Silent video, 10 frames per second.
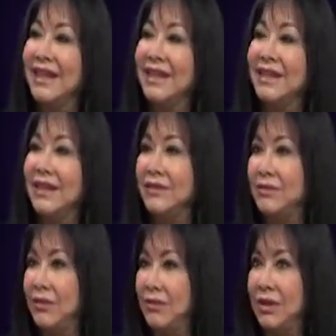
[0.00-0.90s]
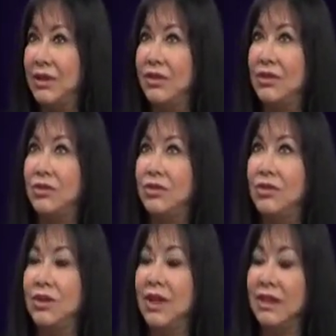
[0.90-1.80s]
And and when you
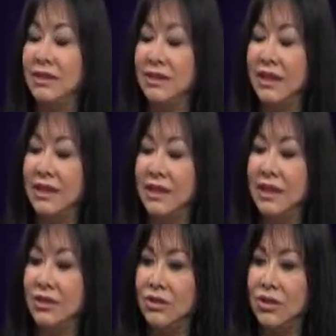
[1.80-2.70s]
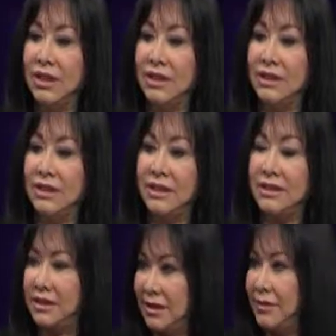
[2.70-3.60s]
do lines like that, do they they
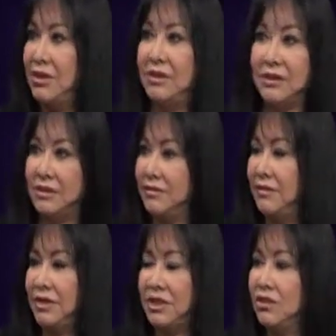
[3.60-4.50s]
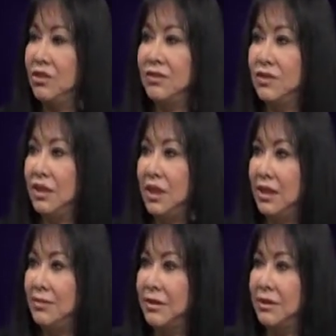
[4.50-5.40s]
in the exclusive
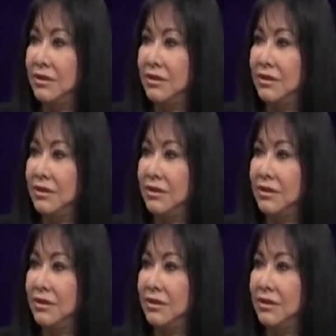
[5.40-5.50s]
shops?